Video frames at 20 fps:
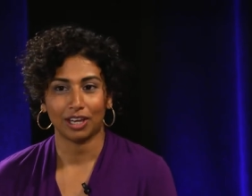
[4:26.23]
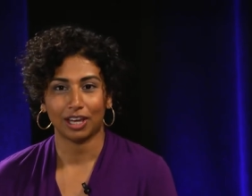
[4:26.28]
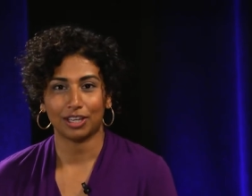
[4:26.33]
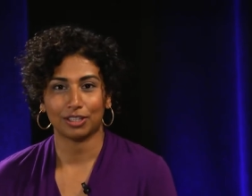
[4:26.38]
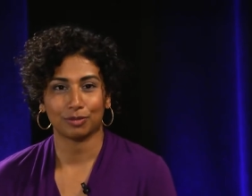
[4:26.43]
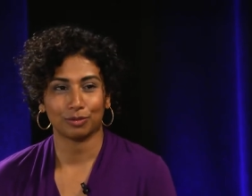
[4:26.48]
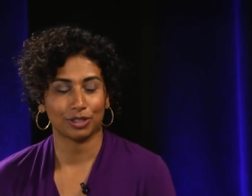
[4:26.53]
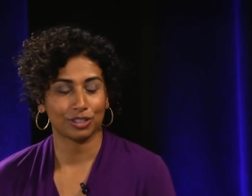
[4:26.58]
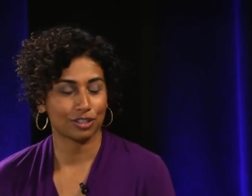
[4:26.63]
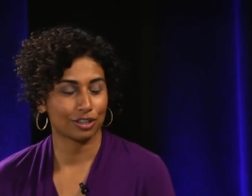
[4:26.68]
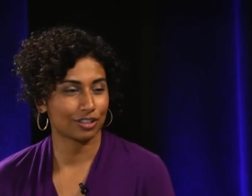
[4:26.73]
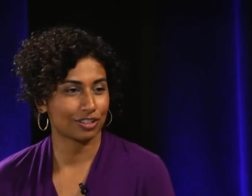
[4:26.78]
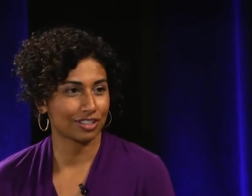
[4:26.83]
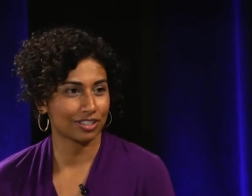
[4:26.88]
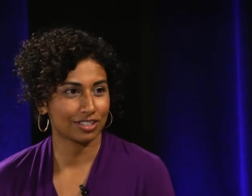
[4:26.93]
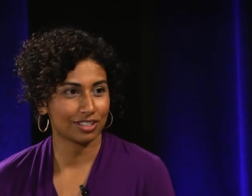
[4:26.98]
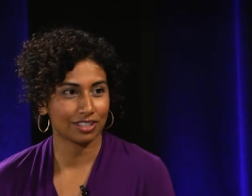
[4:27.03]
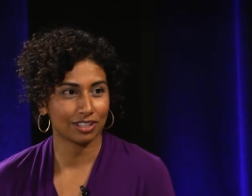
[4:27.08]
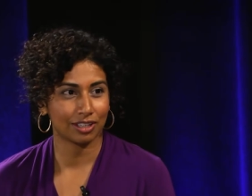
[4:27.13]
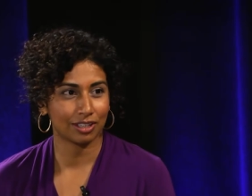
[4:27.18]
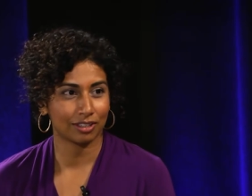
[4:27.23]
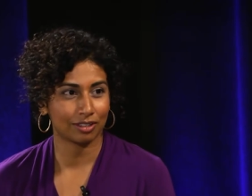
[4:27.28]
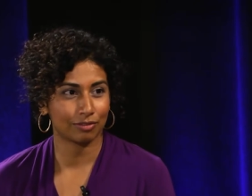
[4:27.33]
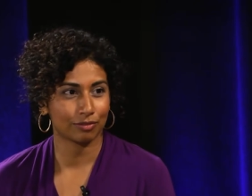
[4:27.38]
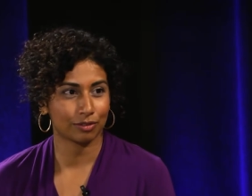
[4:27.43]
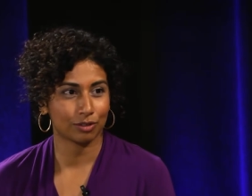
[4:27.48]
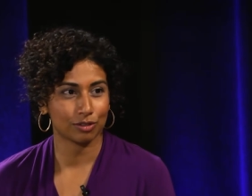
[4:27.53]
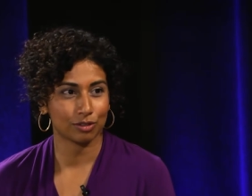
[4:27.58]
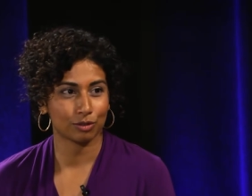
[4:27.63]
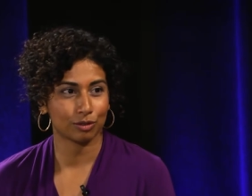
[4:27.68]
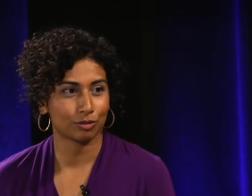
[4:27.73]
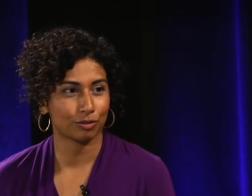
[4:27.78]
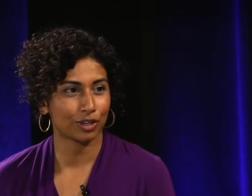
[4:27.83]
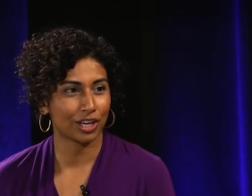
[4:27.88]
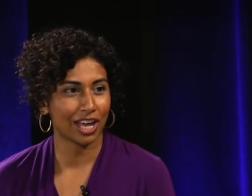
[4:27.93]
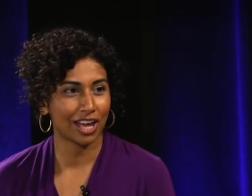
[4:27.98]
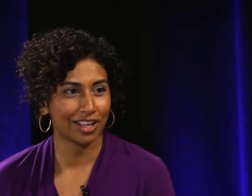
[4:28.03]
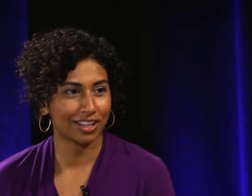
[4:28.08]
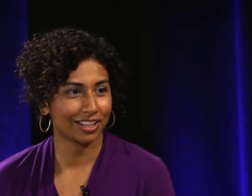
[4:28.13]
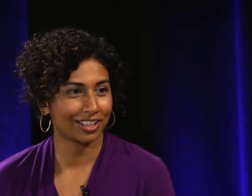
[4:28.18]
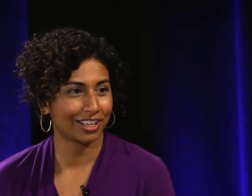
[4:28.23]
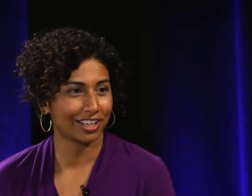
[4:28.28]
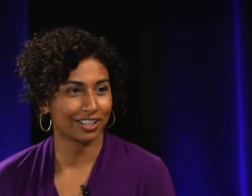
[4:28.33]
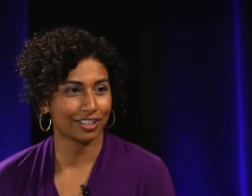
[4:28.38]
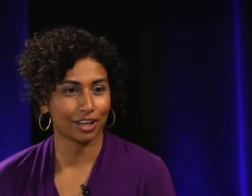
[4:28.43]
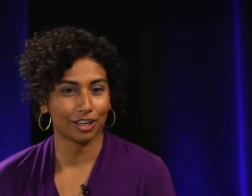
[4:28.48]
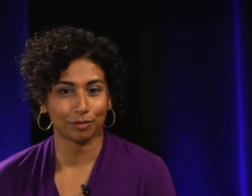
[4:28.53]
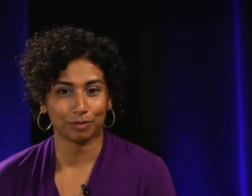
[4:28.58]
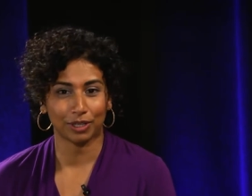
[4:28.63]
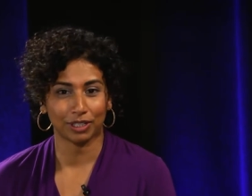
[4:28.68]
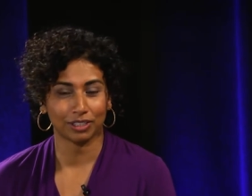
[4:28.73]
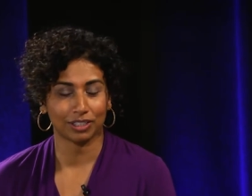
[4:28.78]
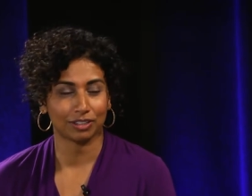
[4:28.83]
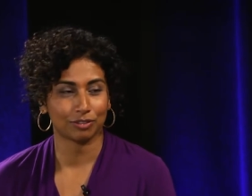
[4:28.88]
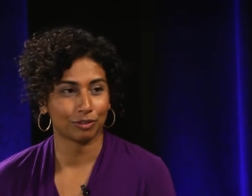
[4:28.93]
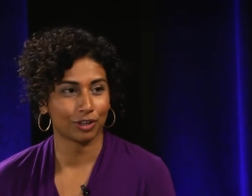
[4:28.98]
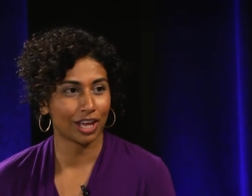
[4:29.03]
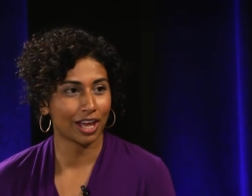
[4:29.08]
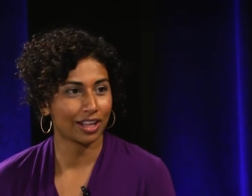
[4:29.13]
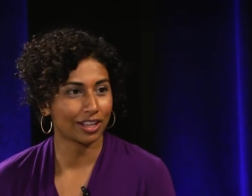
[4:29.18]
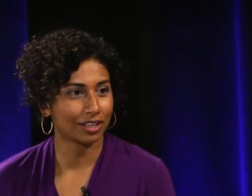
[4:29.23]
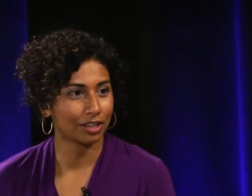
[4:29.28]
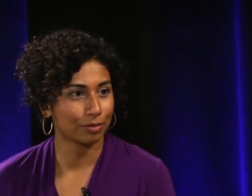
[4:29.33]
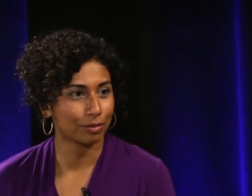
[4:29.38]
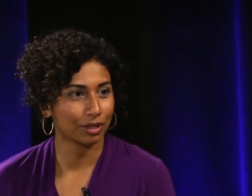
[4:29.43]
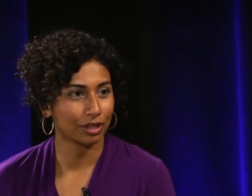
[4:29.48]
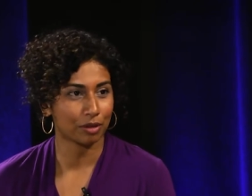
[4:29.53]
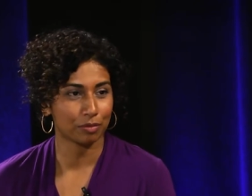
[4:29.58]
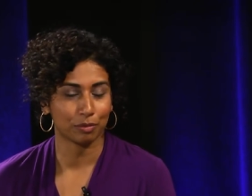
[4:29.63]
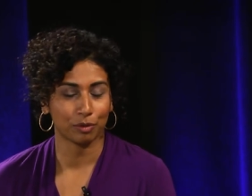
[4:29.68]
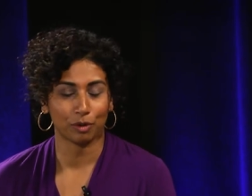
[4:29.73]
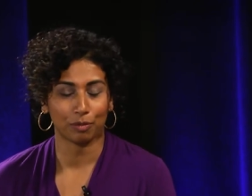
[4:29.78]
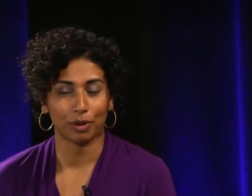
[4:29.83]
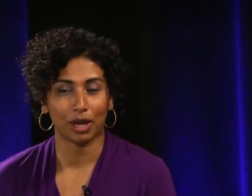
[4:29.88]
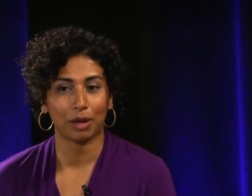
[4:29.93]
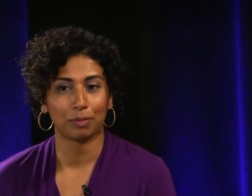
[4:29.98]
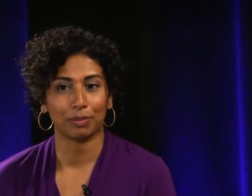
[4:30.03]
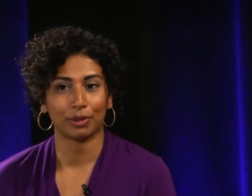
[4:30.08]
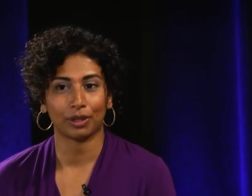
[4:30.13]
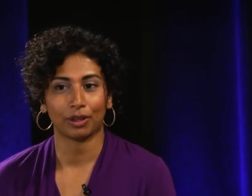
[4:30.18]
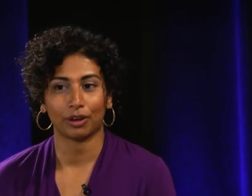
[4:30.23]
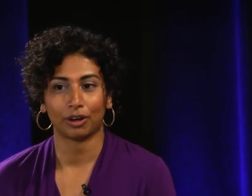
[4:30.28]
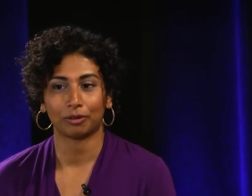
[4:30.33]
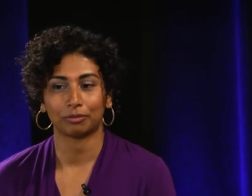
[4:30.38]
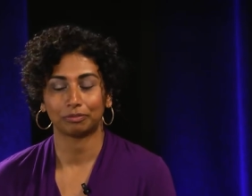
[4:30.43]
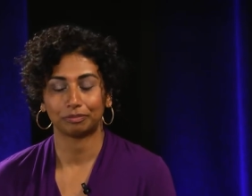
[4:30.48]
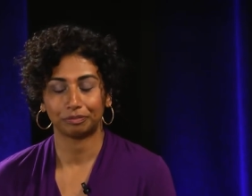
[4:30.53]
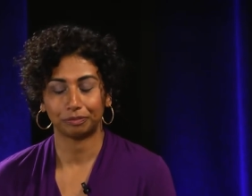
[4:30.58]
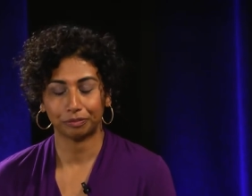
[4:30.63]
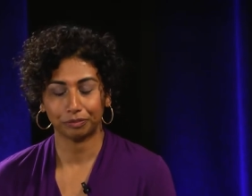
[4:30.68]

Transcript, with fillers: as we start to see virtual reality and augmented reality become more popular.